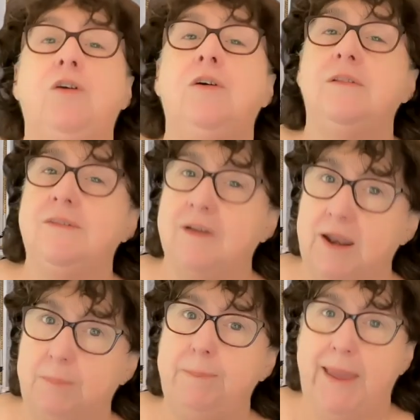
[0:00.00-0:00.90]
you can
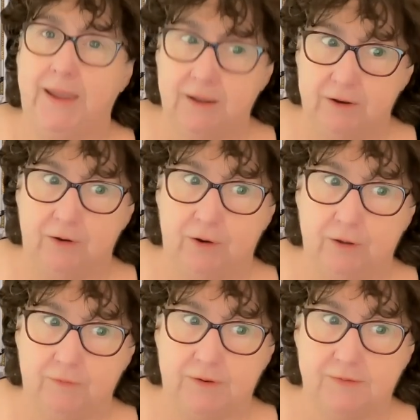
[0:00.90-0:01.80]
sign a banknote
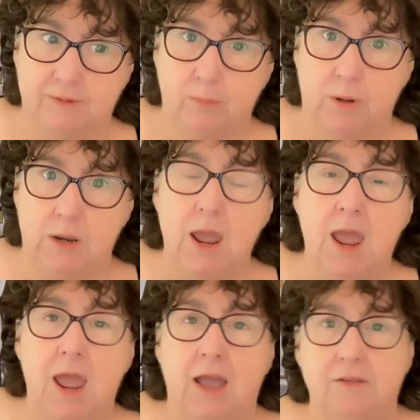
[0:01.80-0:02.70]
over to someone.
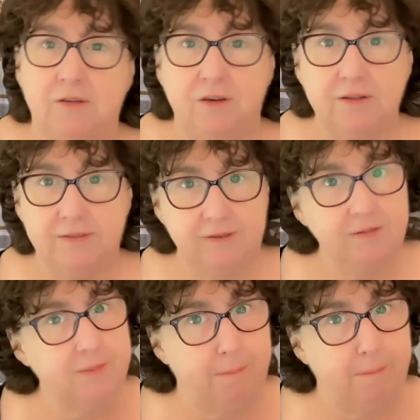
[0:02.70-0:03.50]
And so you can see on the